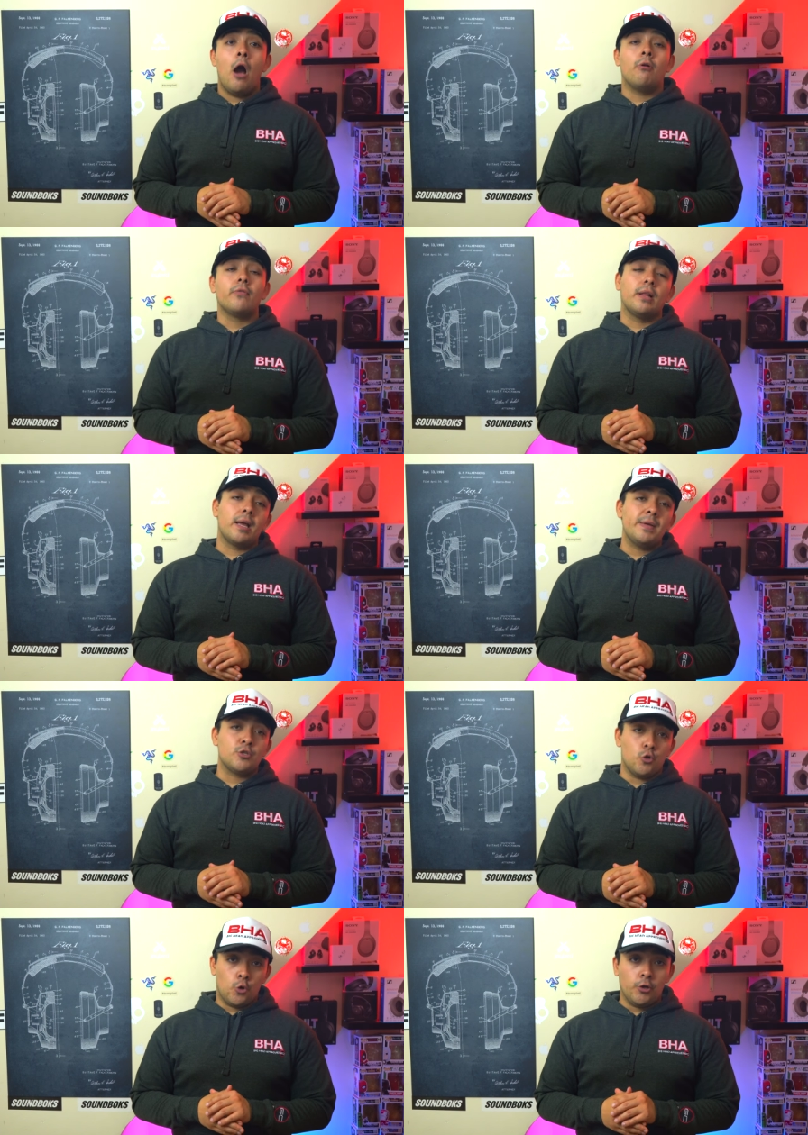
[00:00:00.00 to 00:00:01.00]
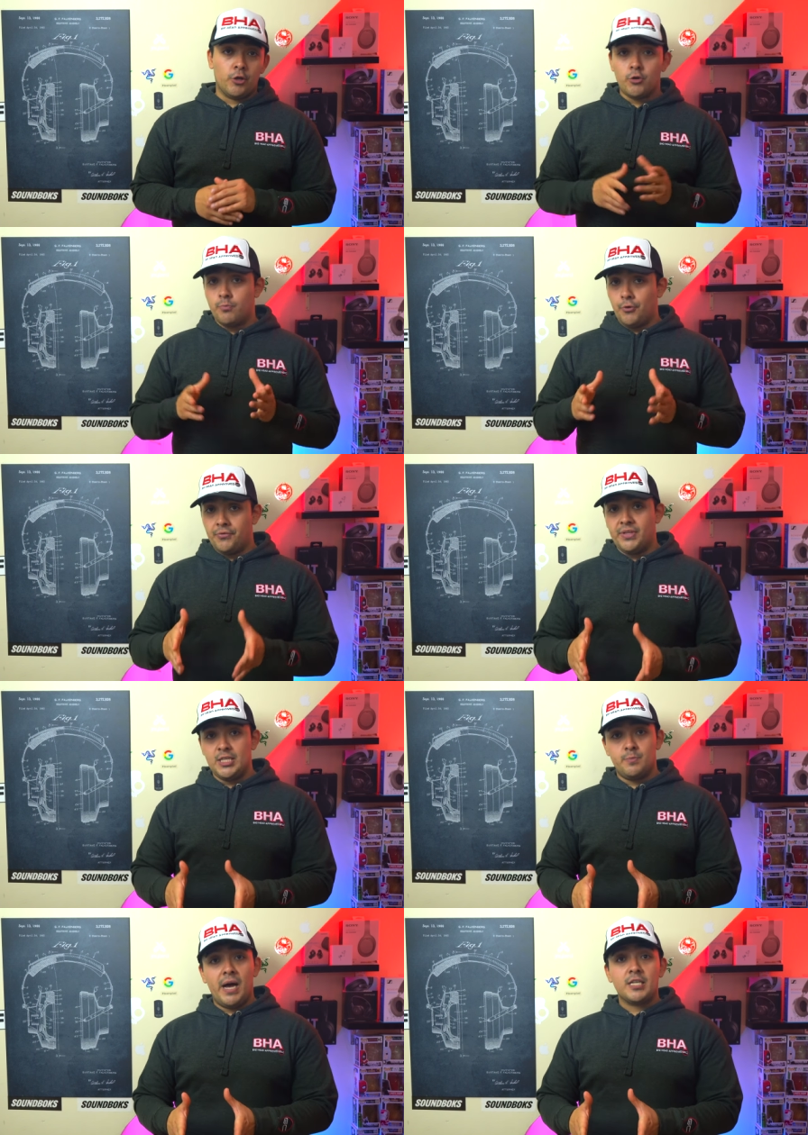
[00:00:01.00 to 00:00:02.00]
However, like I mentioned earlier, both of
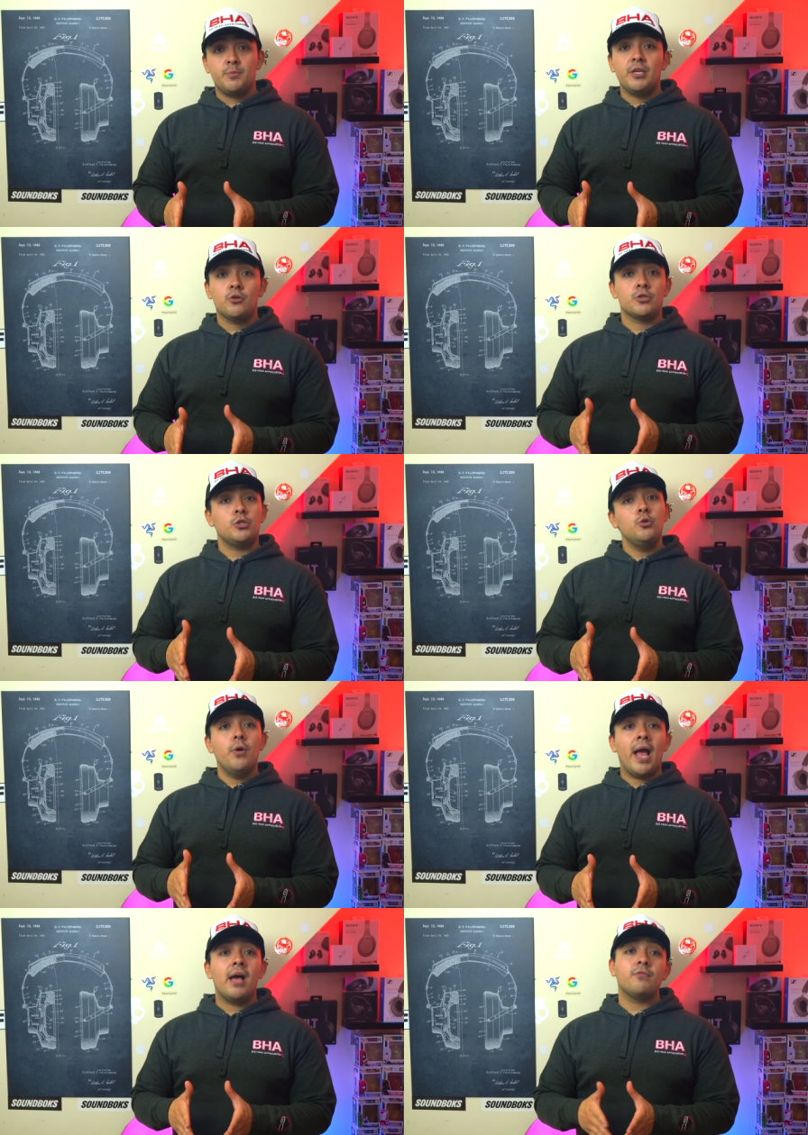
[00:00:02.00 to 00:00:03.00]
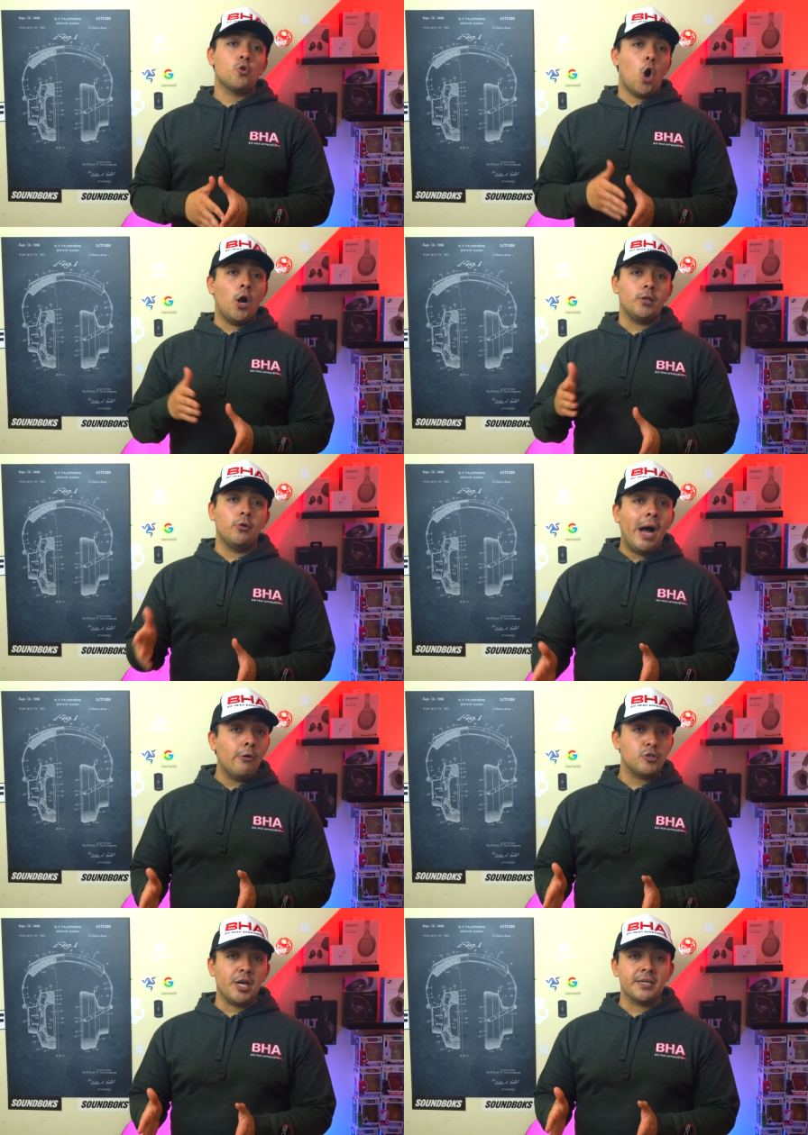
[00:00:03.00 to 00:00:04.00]
these box speakers do have your audio
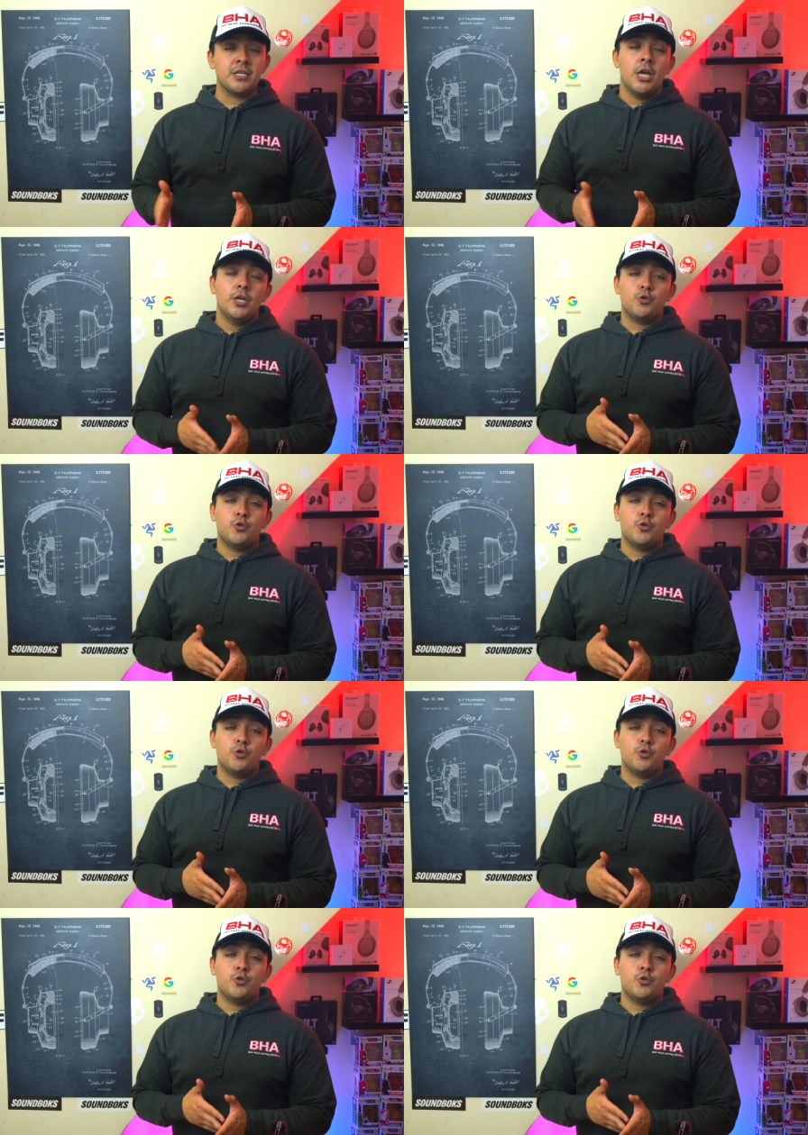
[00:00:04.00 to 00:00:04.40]
out jacks,